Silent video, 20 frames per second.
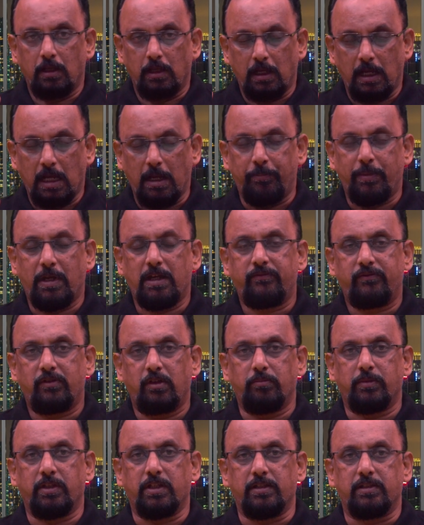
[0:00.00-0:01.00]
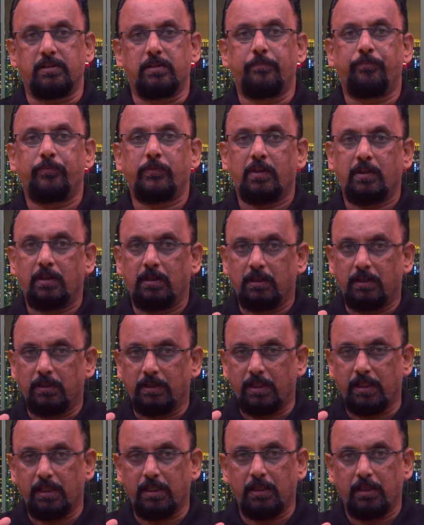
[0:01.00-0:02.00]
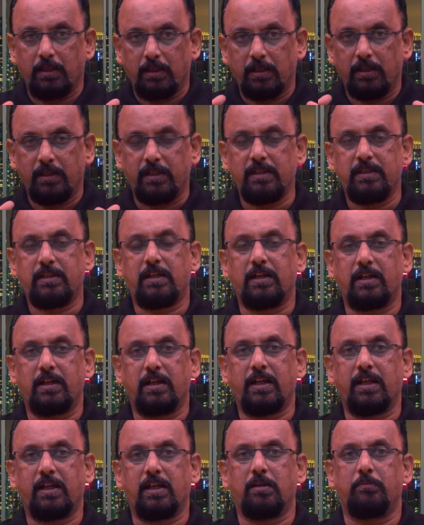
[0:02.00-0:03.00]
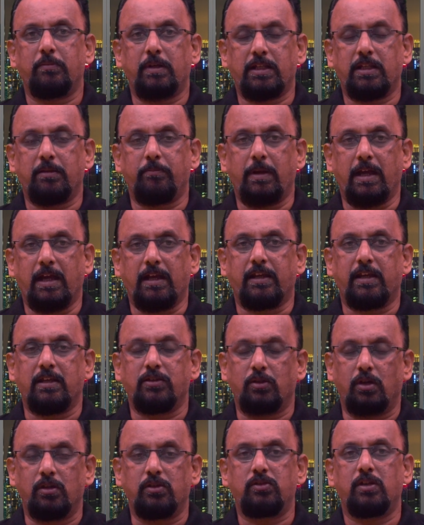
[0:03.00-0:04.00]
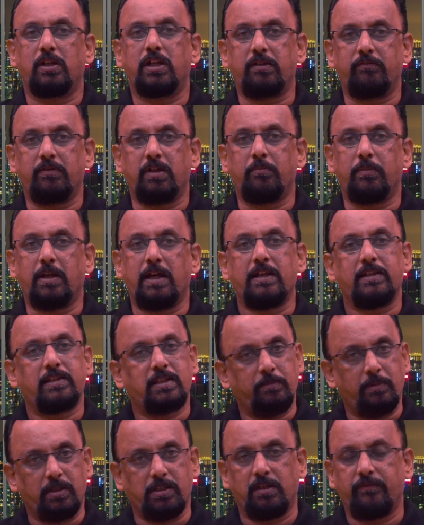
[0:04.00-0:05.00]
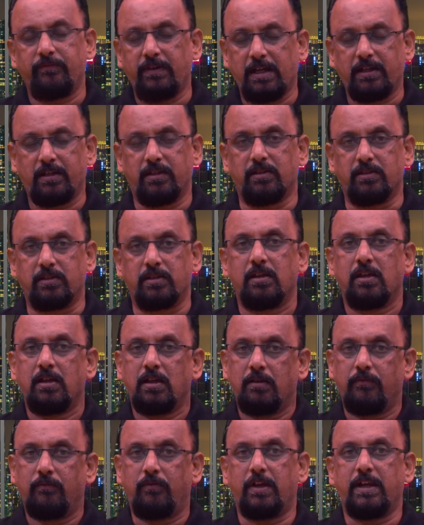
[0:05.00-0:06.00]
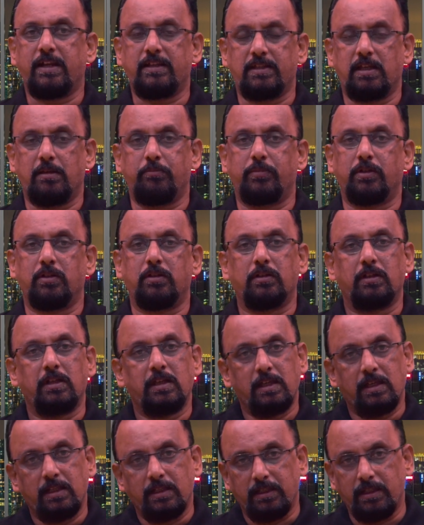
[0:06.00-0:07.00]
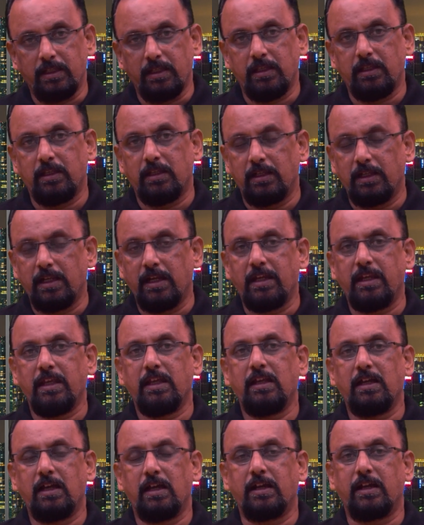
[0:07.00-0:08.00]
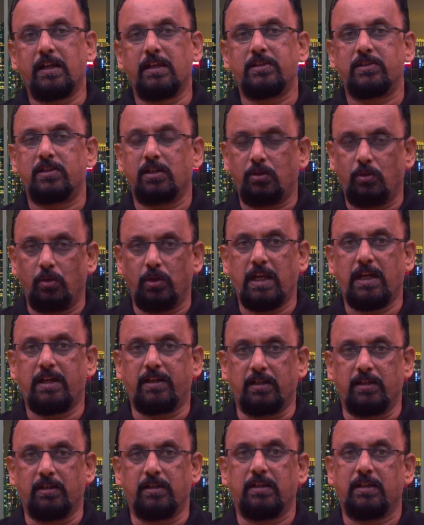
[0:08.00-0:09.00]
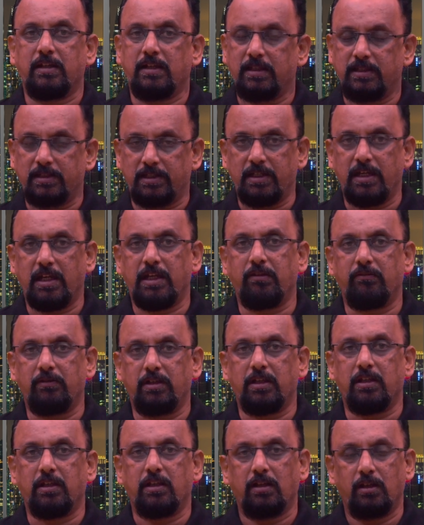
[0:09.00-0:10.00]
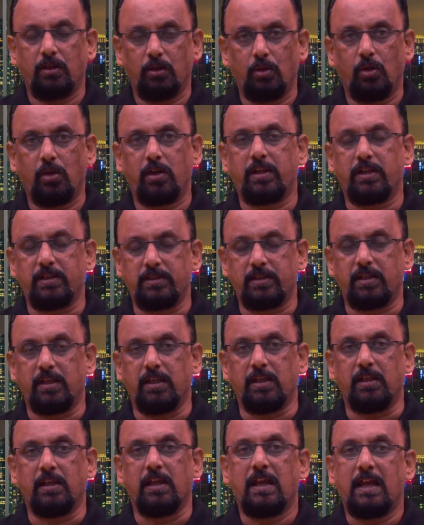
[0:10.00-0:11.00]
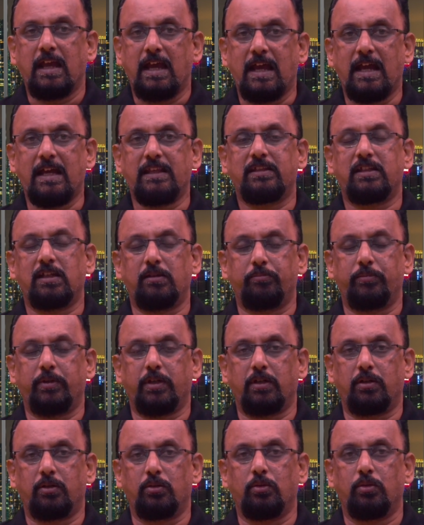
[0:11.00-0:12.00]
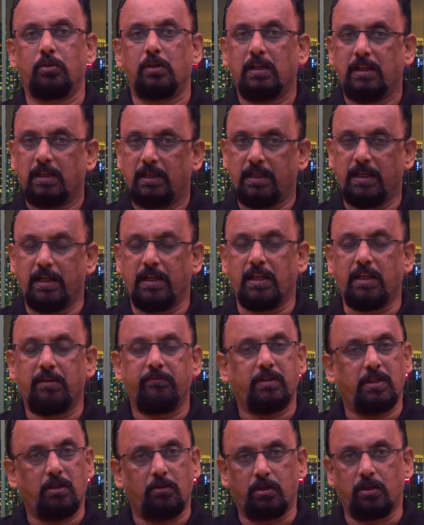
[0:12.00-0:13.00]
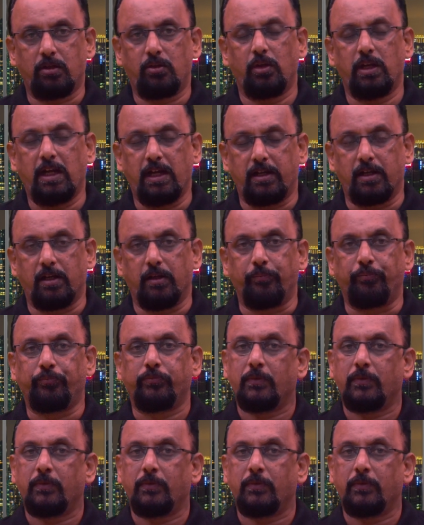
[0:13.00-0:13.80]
Apart from this, the risk undertaken by the bank is also driven by some other factors. For example, the lending against a collateral is relatively lower risky as compared to lending without a collateral.